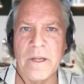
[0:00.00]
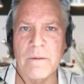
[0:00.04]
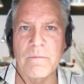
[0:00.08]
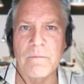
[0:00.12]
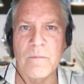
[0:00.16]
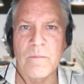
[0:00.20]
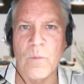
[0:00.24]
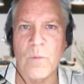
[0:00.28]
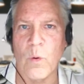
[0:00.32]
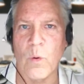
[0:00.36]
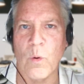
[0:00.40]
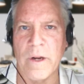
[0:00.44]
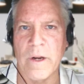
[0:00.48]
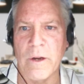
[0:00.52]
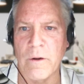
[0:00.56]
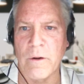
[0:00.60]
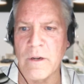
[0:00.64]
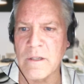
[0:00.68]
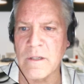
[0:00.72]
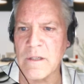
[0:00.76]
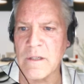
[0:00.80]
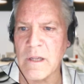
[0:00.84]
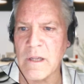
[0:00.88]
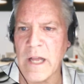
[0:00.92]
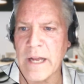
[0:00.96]
little bit
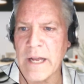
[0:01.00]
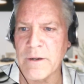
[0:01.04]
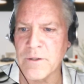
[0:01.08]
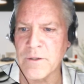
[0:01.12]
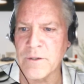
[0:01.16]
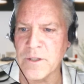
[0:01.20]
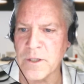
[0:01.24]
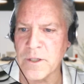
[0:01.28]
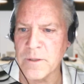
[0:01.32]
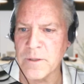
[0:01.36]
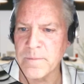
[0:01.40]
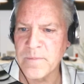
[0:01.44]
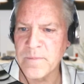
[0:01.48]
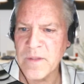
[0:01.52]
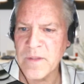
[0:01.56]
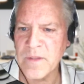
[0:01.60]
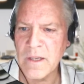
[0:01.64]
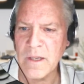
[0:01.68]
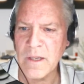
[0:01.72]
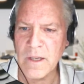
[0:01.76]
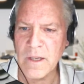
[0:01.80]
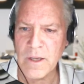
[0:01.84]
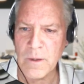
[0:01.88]
more here in a slide or two.